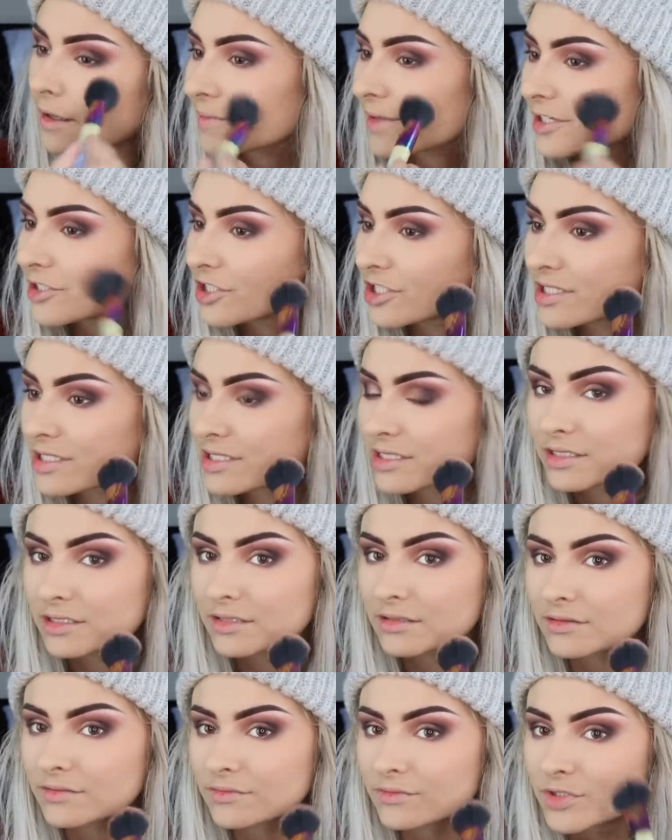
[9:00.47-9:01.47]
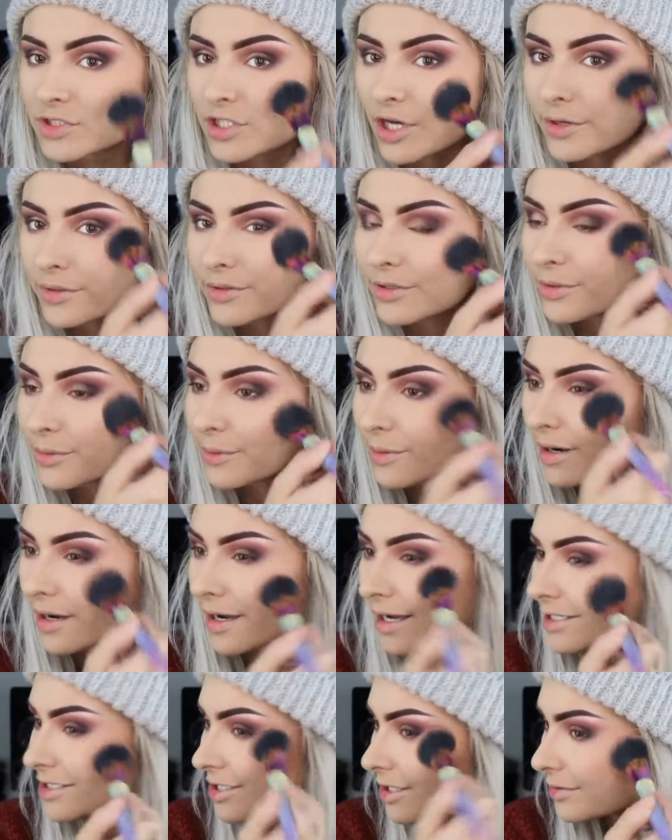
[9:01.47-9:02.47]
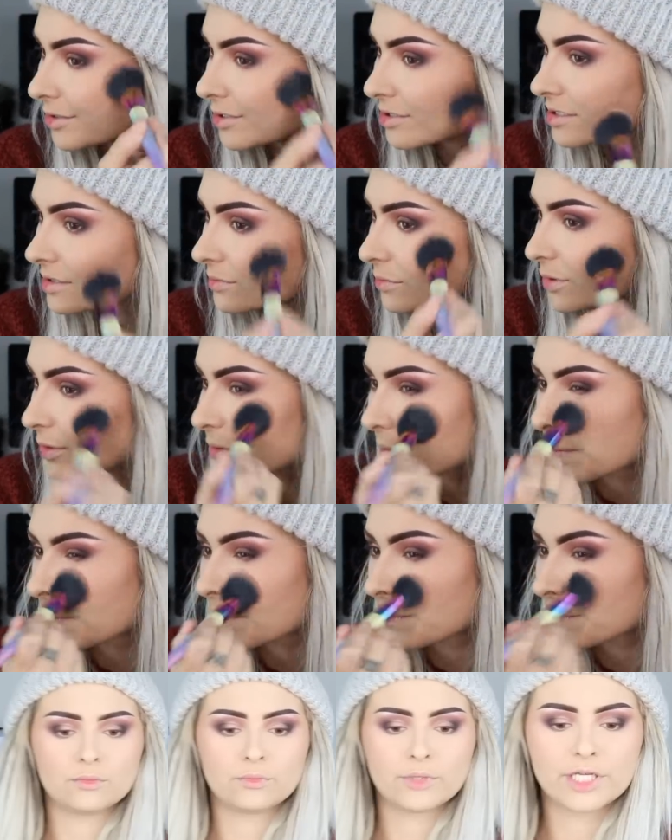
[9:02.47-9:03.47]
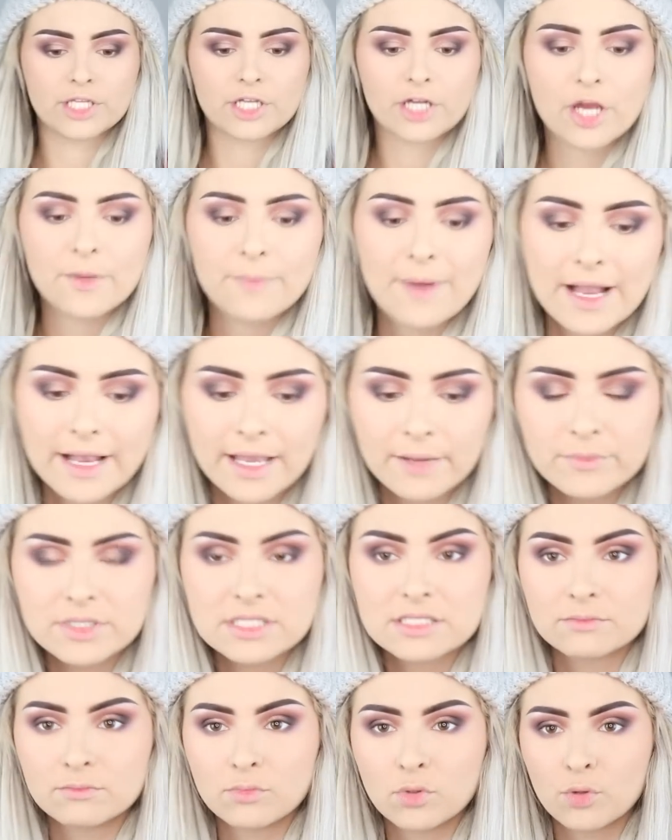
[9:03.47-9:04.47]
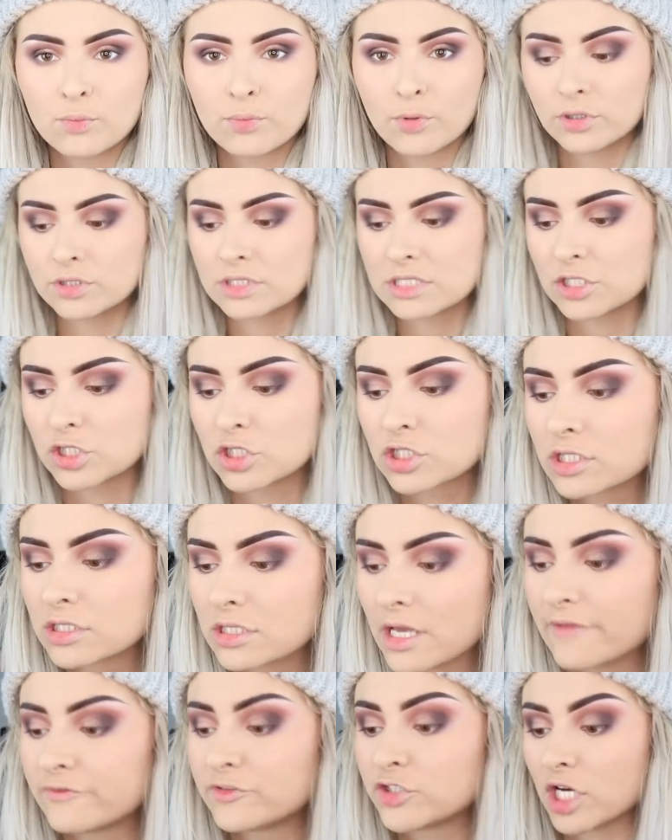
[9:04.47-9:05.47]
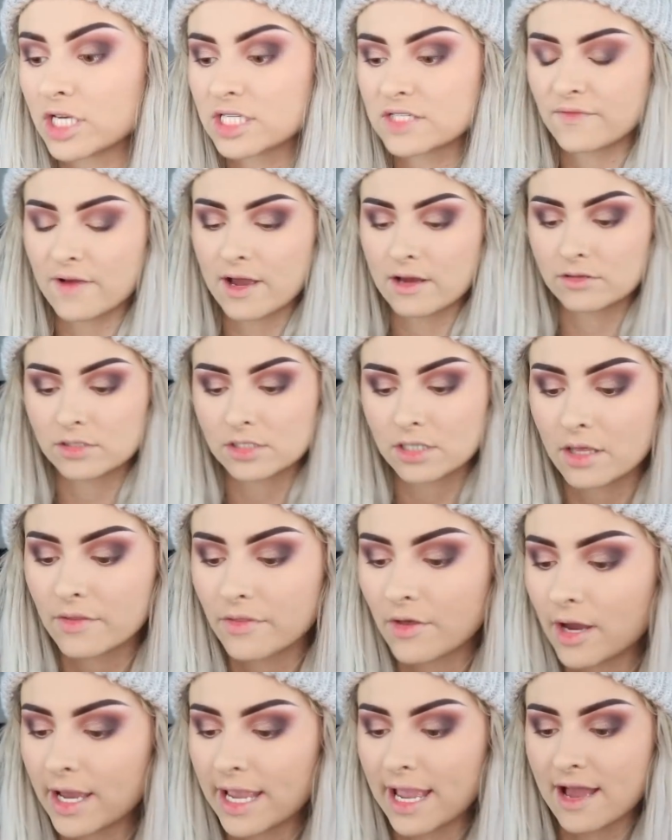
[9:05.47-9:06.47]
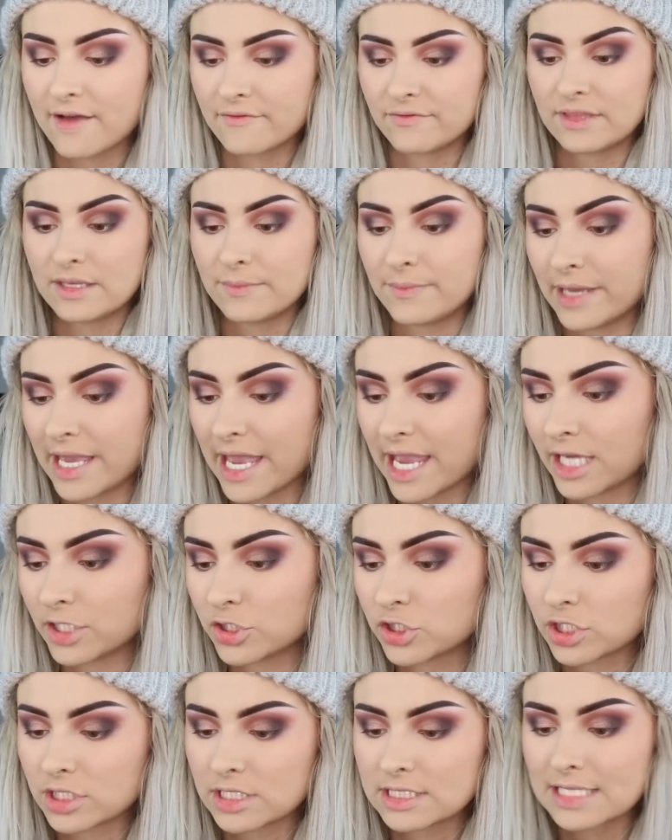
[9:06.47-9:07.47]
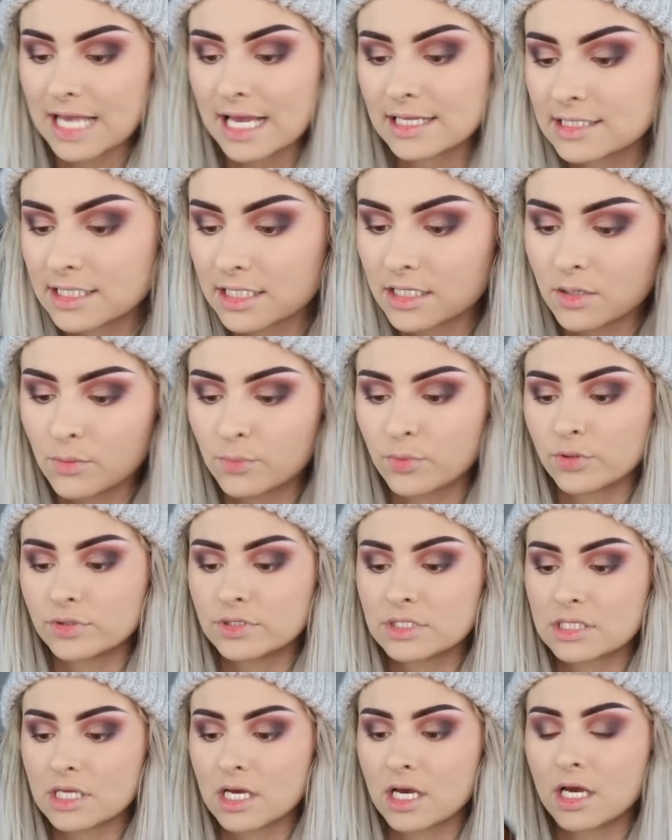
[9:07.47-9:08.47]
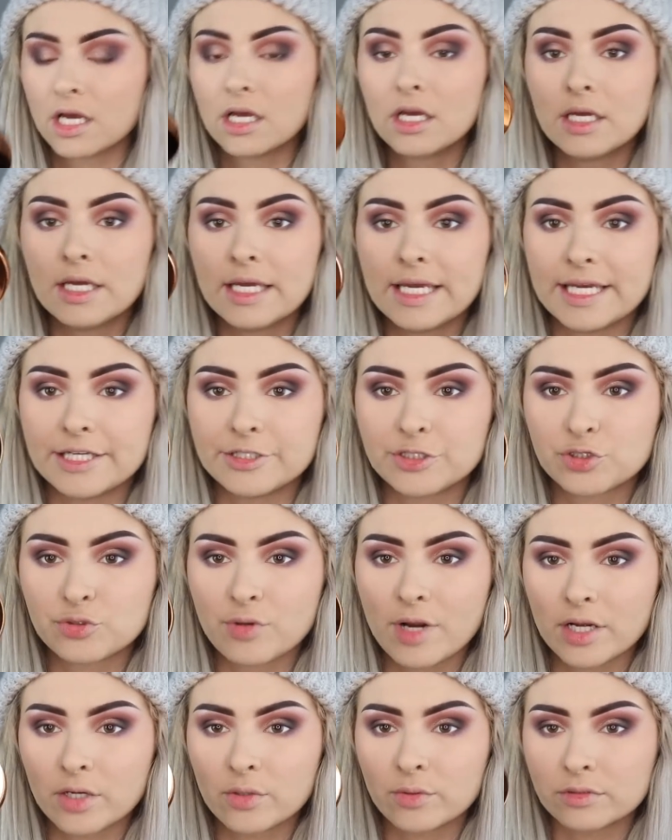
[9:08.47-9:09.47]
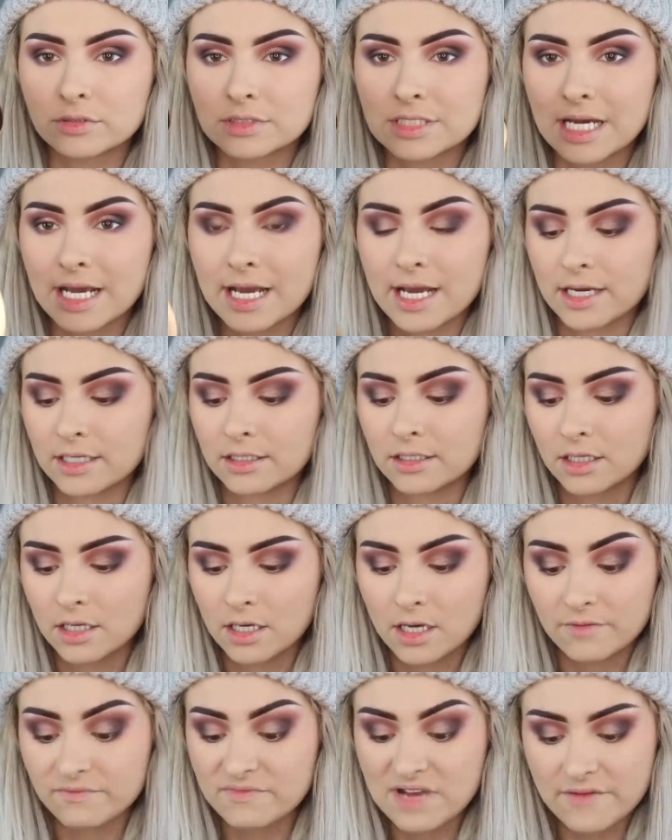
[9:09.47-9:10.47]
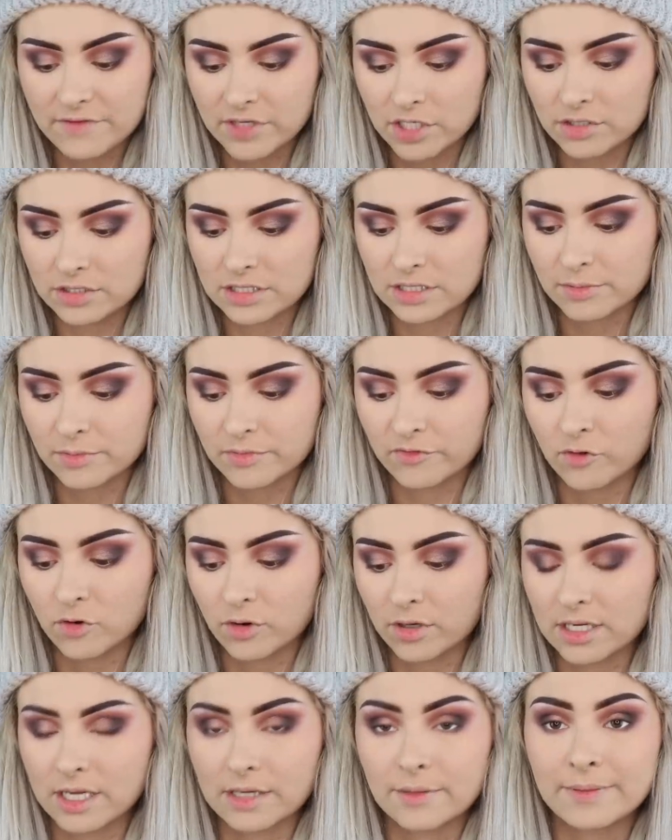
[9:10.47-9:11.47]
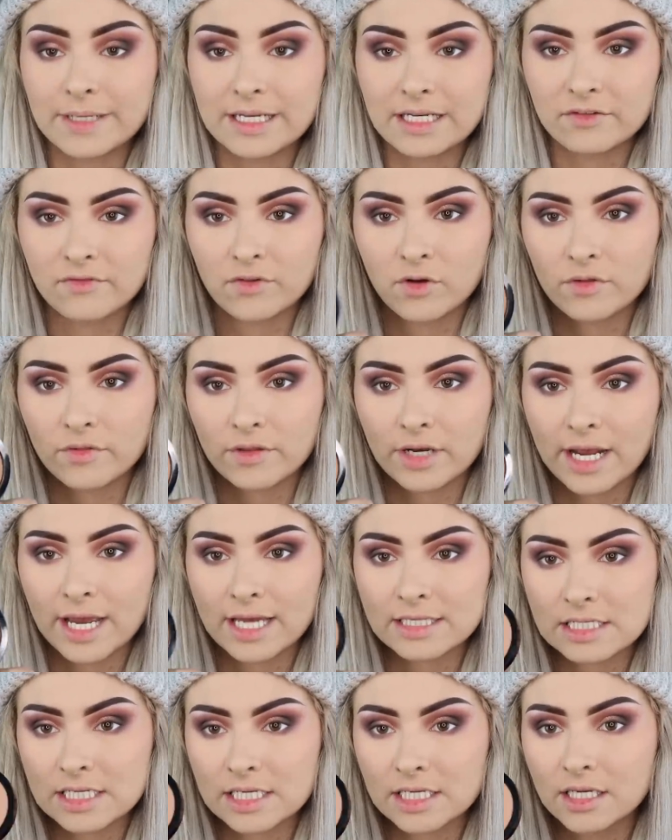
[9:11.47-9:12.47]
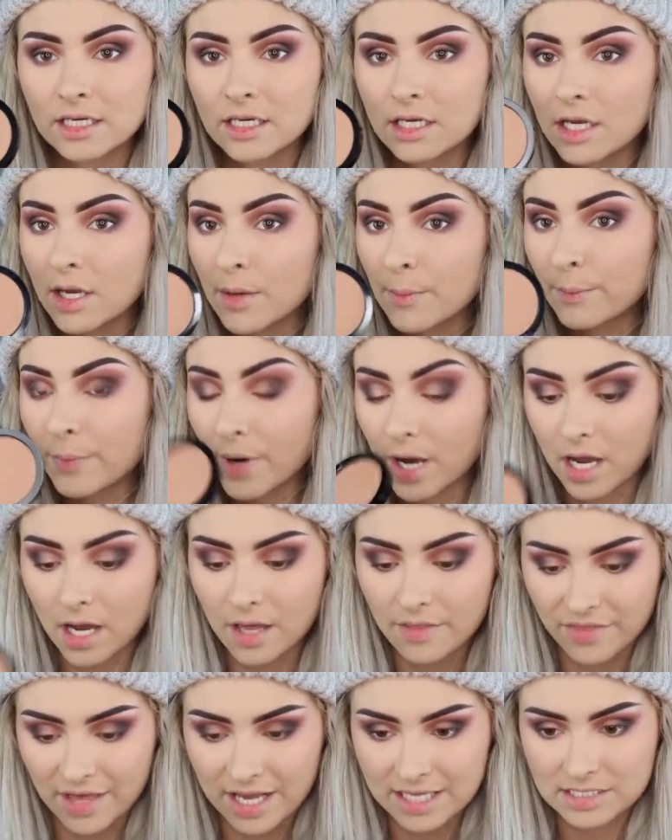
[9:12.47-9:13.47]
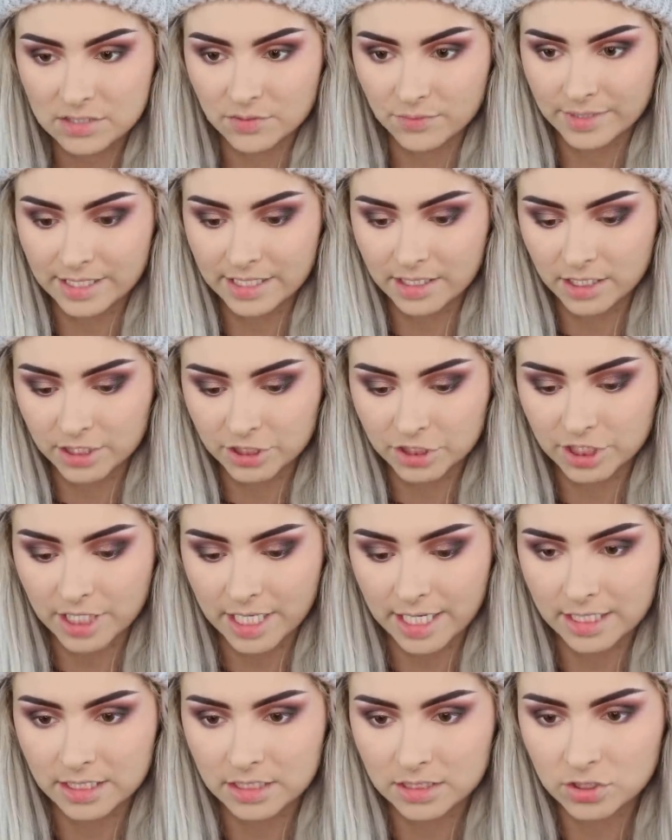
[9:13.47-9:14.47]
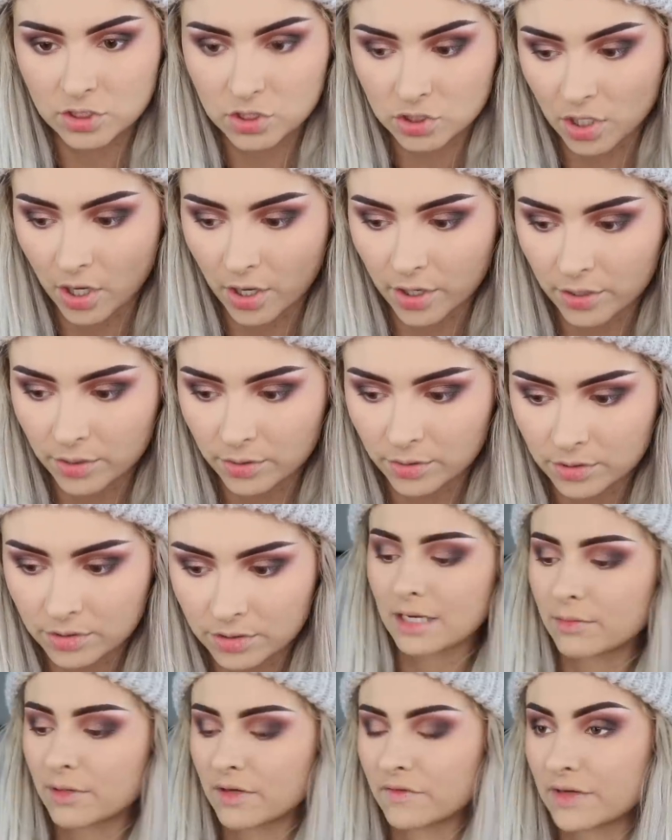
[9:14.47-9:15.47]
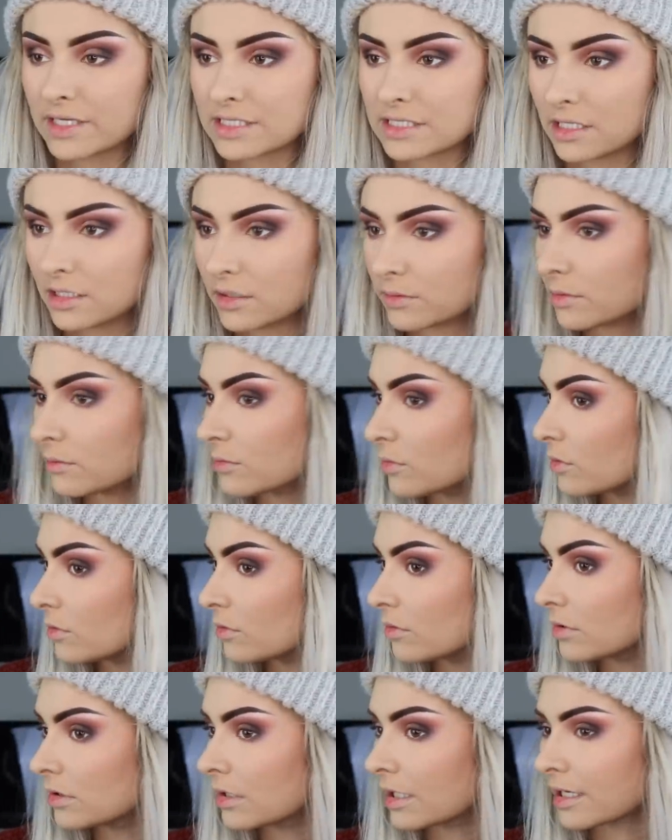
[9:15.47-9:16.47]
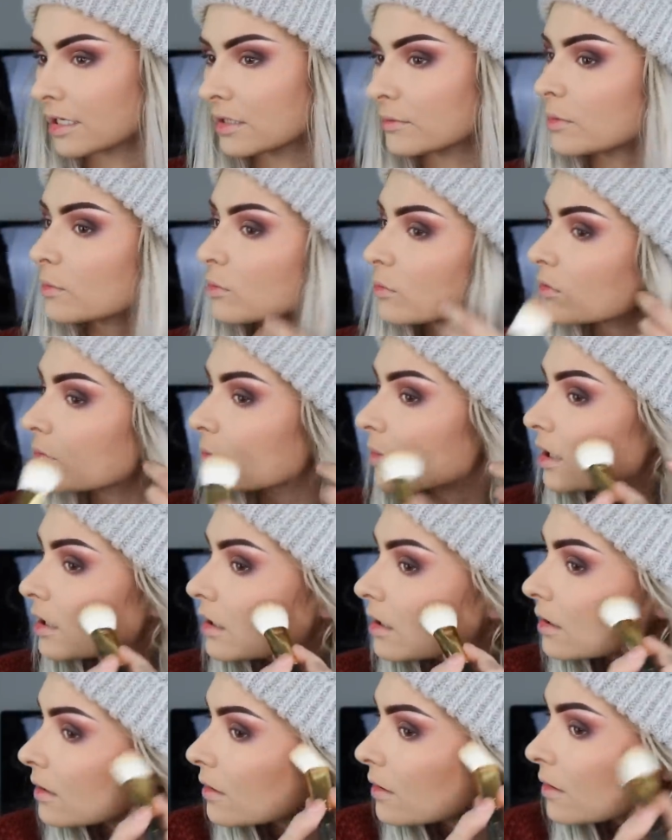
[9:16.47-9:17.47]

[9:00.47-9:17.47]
I just don't know why I don't use it more. We're gonna go back in with some more bronzer just because I've just found that I have the BH Satin Bronzer in Tranquil Tan. Never used it before because I completely forgot that I had it. But that's a really nice shade. So, make my face a little bit more, like a little bit warmer.